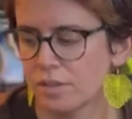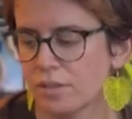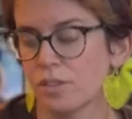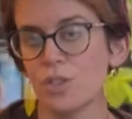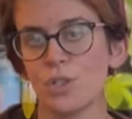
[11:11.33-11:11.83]

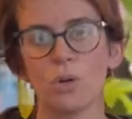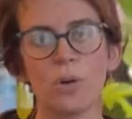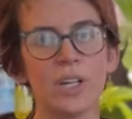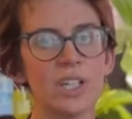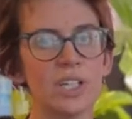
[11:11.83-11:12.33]

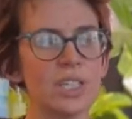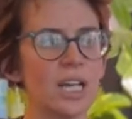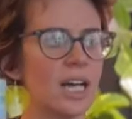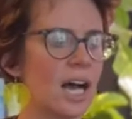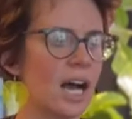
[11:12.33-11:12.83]
Soil,
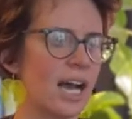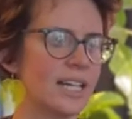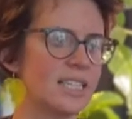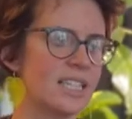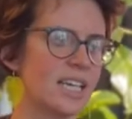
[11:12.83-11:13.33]

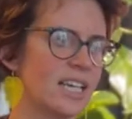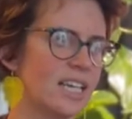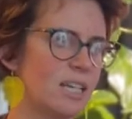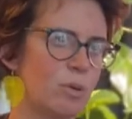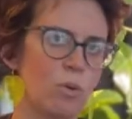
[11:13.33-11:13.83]
I'd say
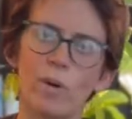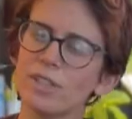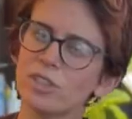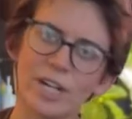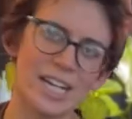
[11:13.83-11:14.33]
keep it well
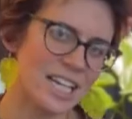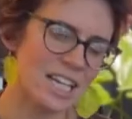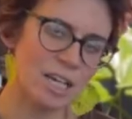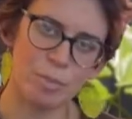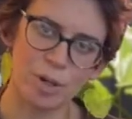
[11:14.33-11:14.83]

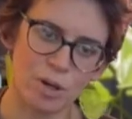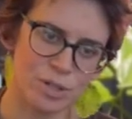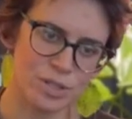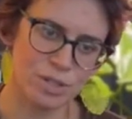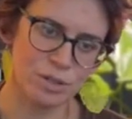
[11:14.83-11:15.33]
draining, but
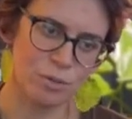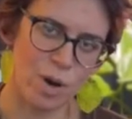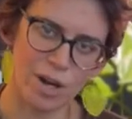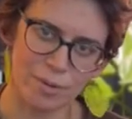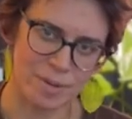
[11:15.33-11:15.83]
also
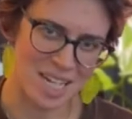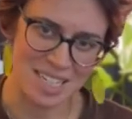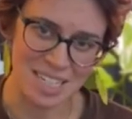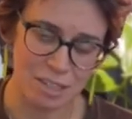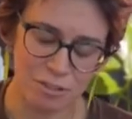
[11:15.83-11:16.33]
water
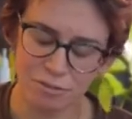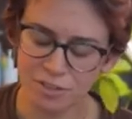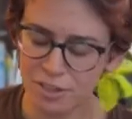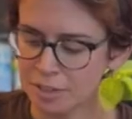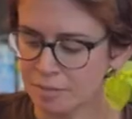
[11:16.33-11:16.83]
retentive.
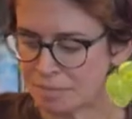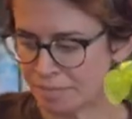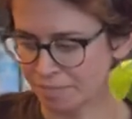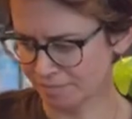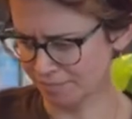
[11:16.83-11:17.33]

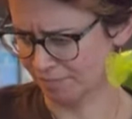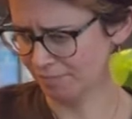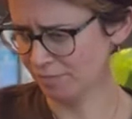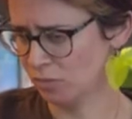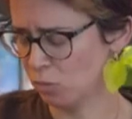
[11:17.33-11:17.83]

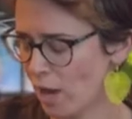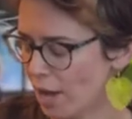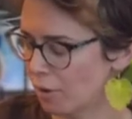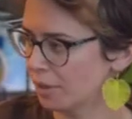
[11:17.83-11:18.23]
Wow.